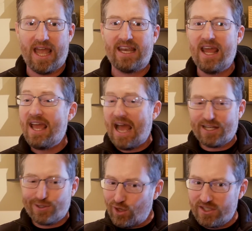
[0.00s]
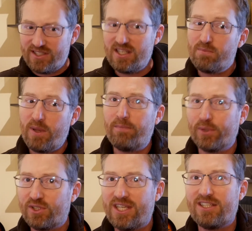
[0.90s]
And as long as these people
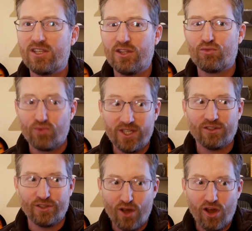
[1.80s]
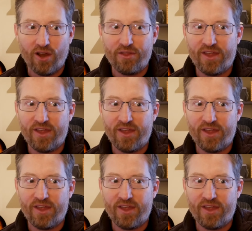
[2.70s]
are teaching the real law,